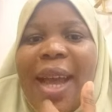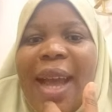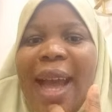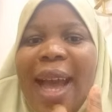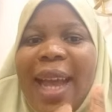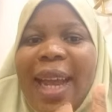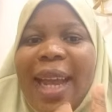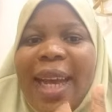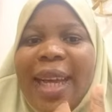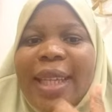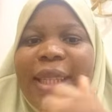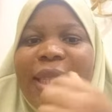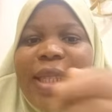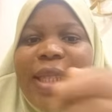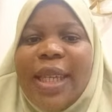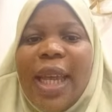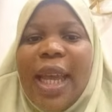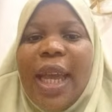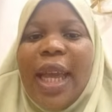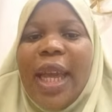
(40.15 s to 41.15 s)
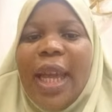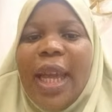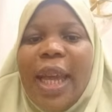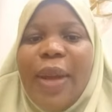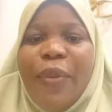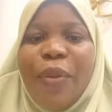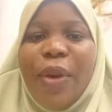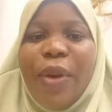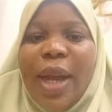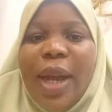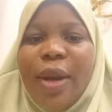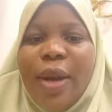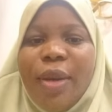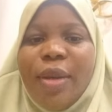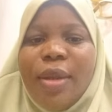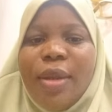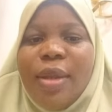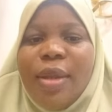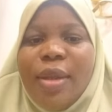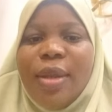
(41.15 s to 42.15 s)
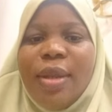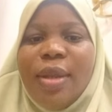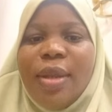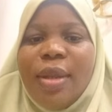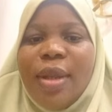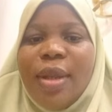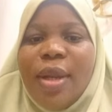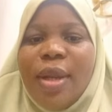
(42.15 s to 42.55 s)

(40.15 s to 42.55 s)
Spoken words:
I can see who else?